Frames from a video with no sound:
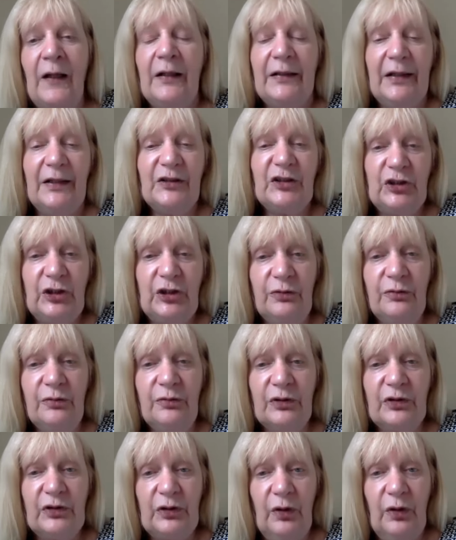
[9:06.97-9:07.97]
Yes,
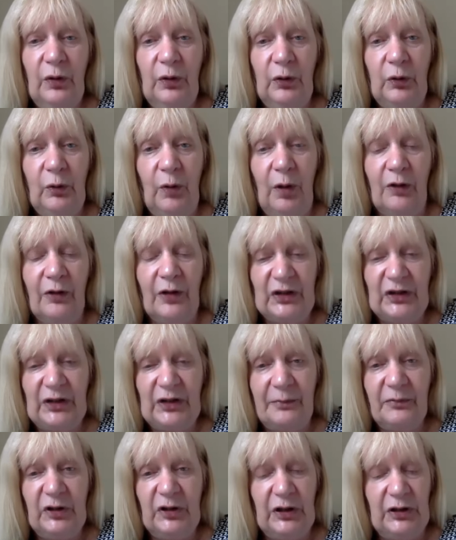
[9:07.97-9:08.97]
students who are
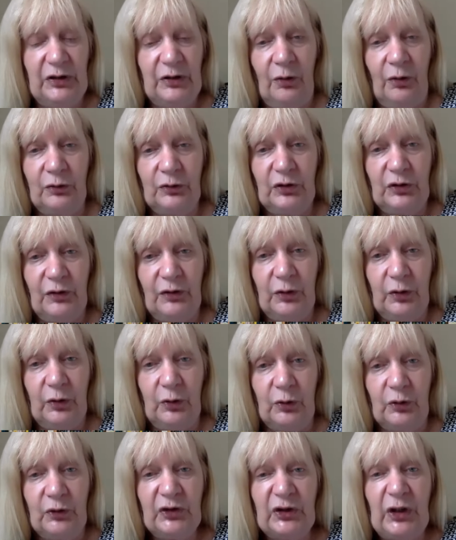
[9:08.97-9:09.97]
accepted onto the
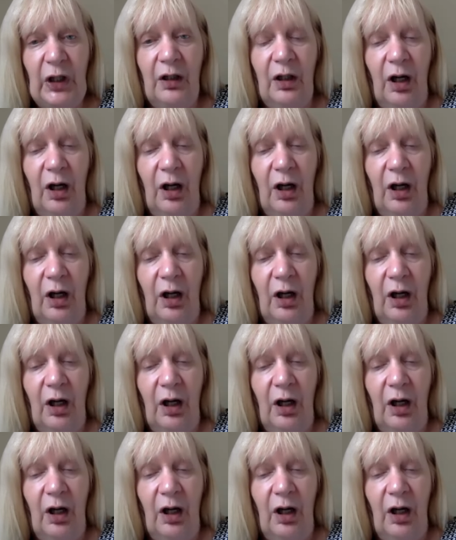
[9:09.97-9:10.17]
course